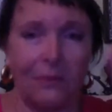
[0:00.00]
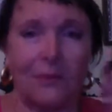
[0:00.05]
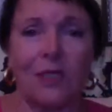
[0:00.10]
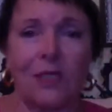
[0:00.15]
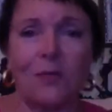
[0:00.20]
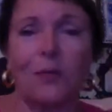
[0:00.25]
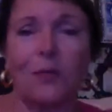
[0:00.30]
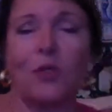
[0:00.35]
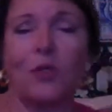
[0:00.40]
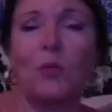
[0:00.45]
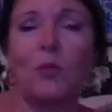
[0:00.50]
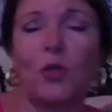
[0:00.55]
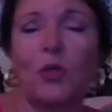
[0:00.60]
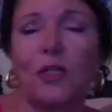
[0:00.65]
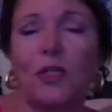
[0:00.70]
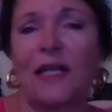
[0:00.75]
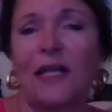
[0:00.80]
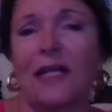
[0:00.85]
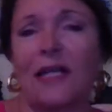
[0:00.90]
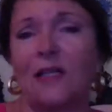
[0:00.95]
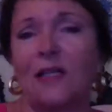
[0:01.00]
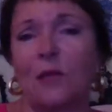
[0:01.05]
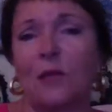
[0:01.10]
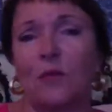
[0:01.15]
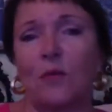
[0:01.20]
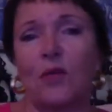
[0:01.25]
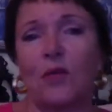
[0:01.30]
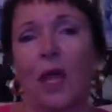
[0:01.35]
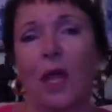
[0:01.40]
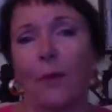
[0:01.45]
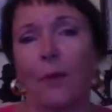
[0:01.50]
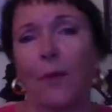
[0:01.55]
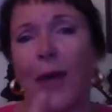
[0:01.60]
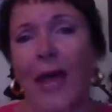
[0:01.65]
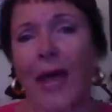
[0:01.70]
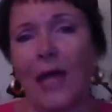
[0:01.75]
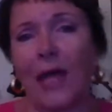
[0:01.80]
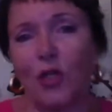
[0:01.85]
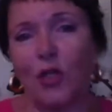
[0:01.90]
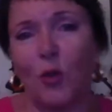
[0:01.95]
There's much more to that subject.
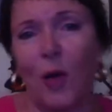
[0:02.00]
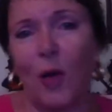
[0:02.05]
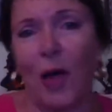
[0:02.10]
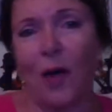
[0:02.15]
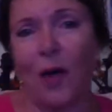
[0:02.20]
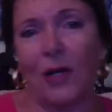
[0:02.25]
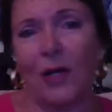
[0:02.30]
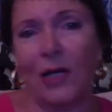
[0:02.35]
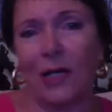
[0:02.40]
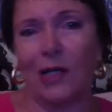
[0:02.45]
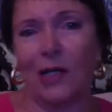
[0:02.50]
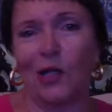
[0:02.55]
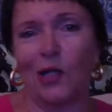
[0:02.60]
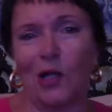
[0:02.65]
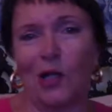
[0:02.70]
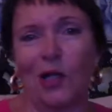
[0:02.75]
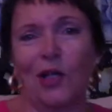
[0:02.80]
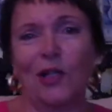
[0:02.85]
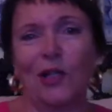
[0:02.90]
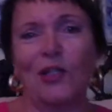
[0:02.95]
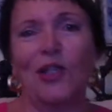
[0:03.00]
Back to our little girl.